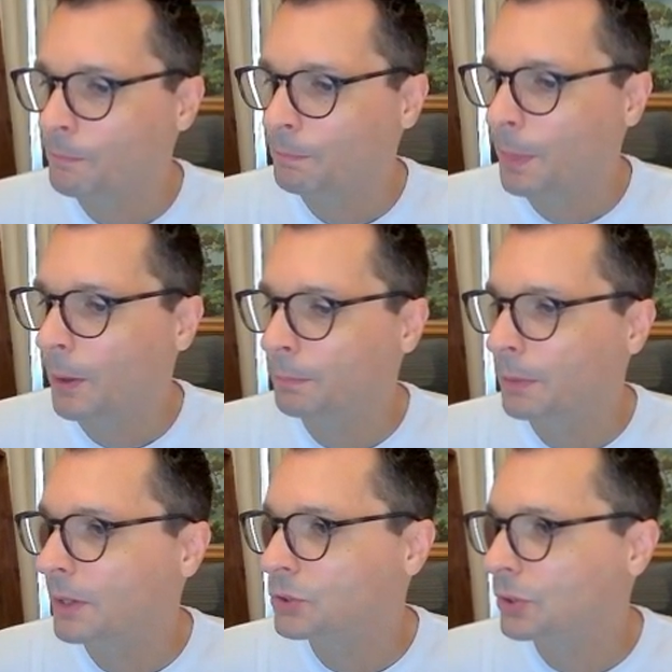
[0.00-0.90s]
No, I
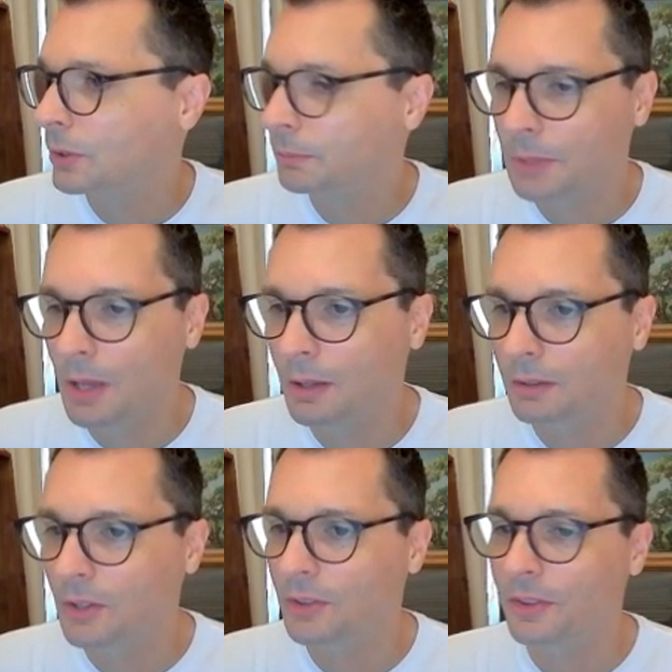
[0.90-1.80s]
didn't show you.
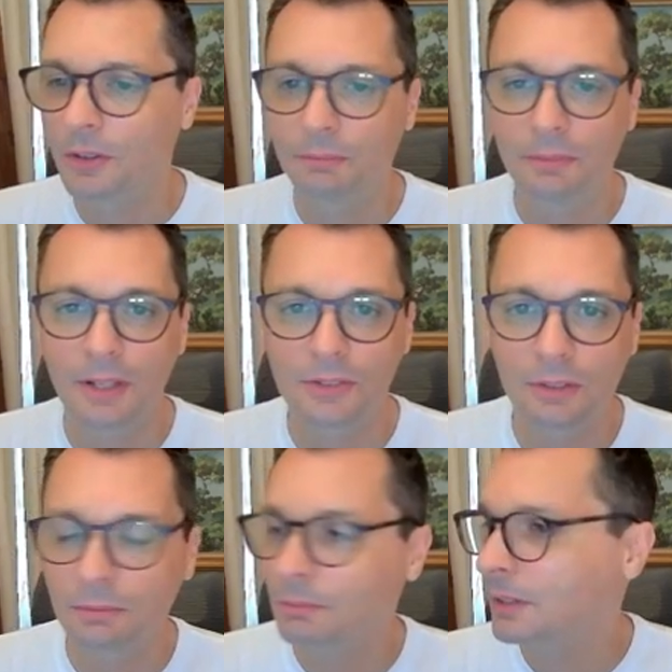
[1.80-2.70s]
There, that's it.
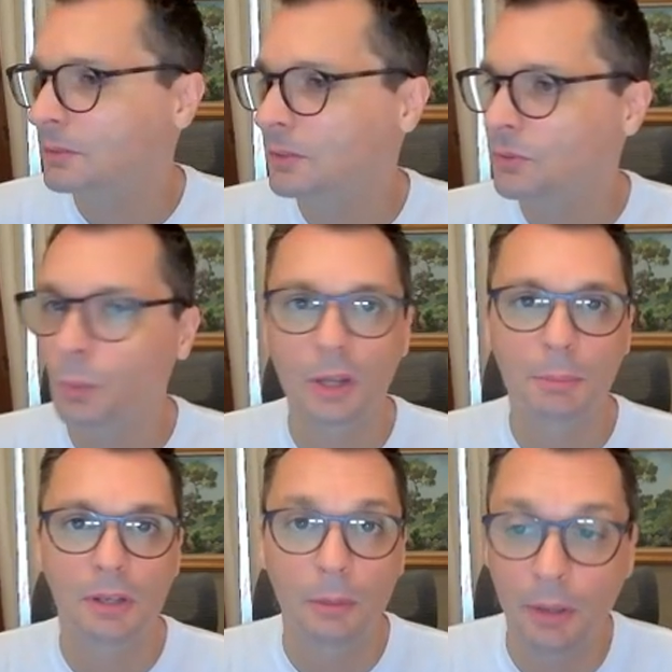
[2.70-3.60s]
That's just the
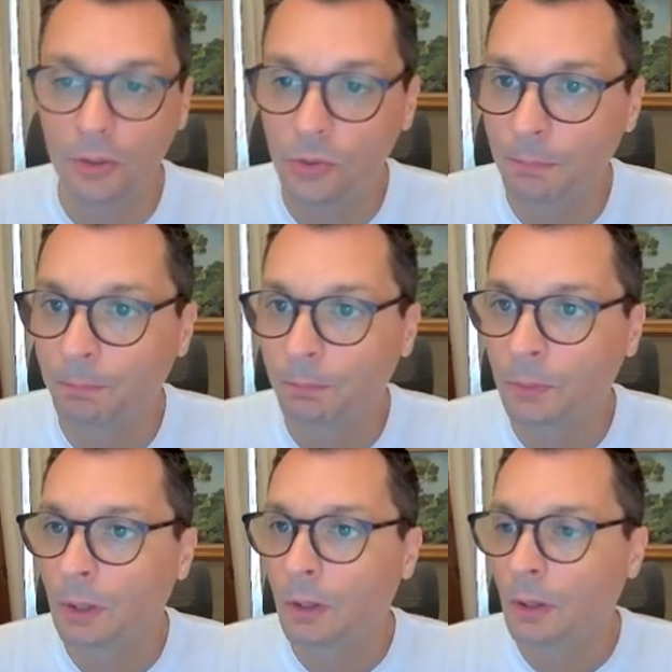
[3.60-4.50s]
Wikipedia page.
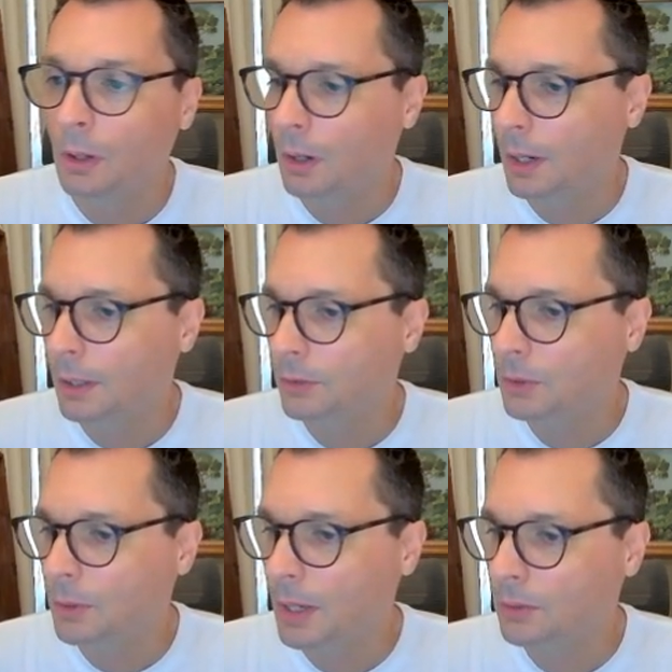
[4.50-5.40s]
All right, let's
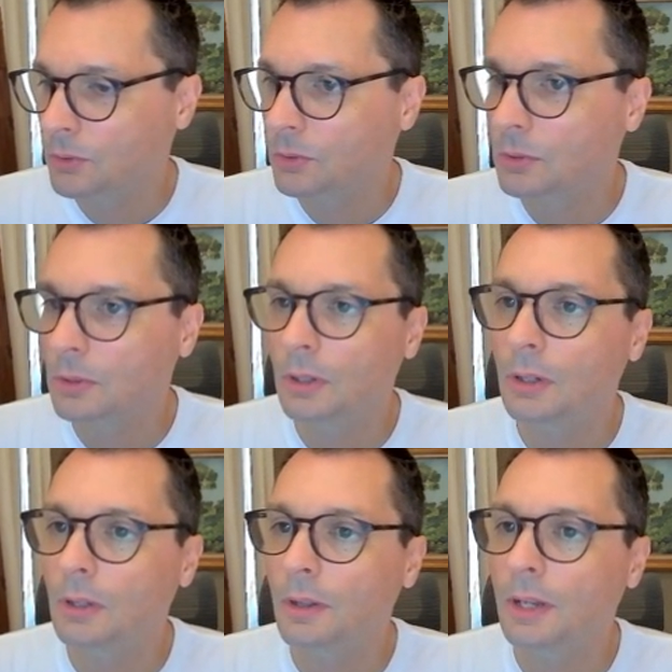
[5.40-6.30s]
go next.
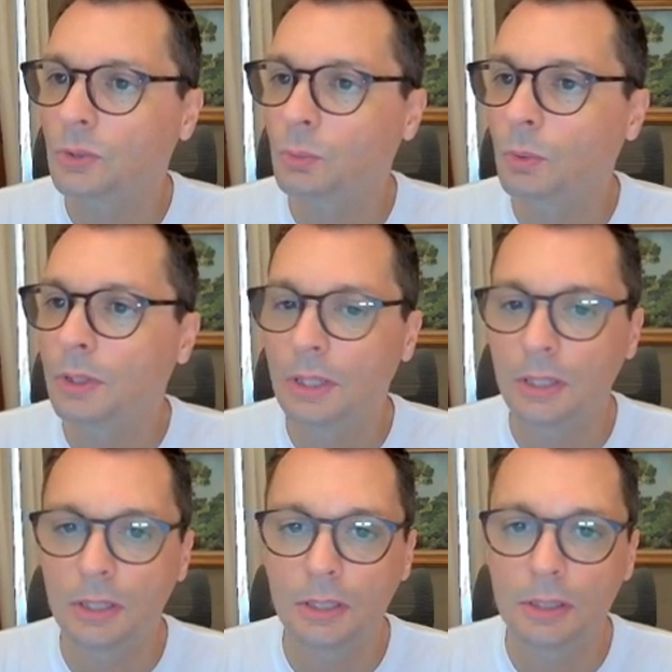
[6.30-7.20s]
The next one
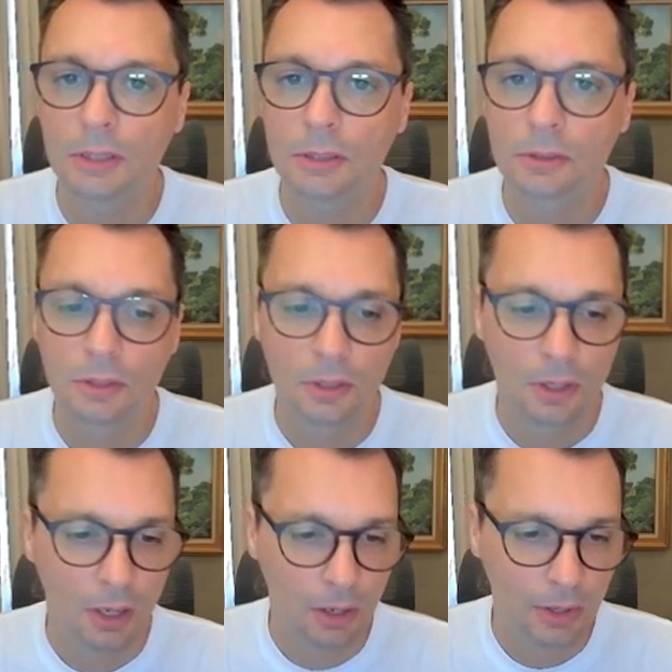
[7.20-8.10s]
is,
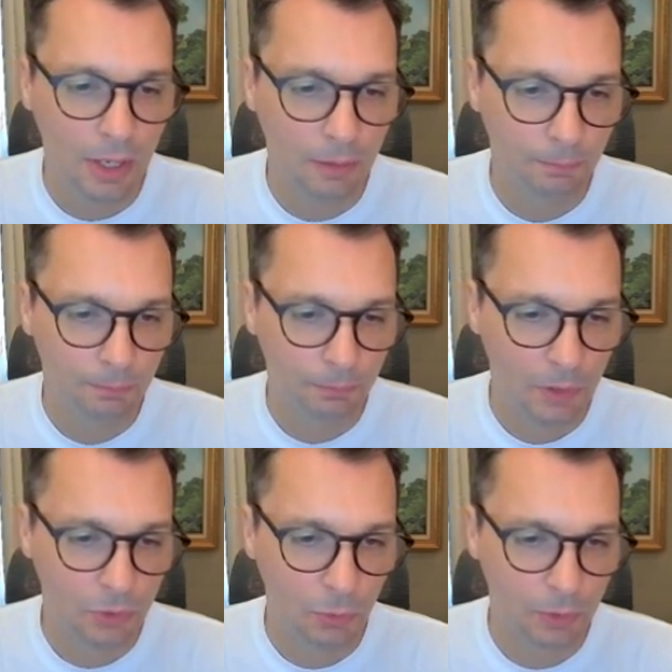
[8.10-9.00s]
oh yeah,
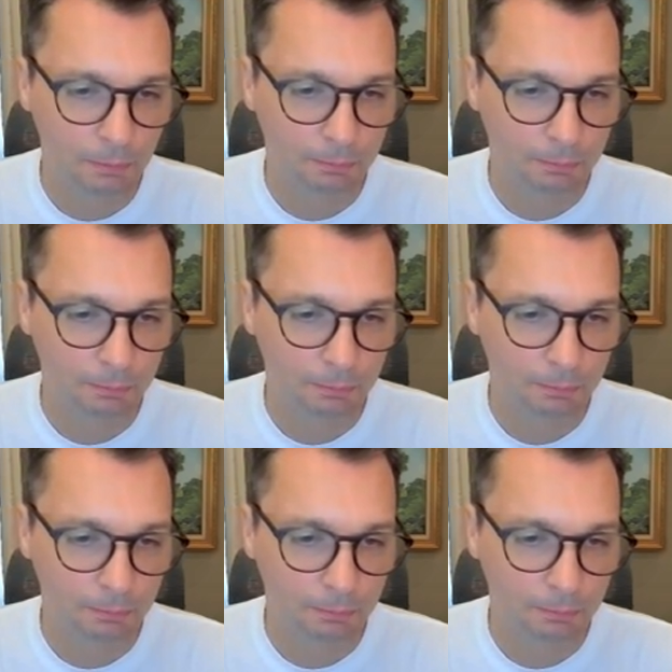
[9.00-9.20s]
this one.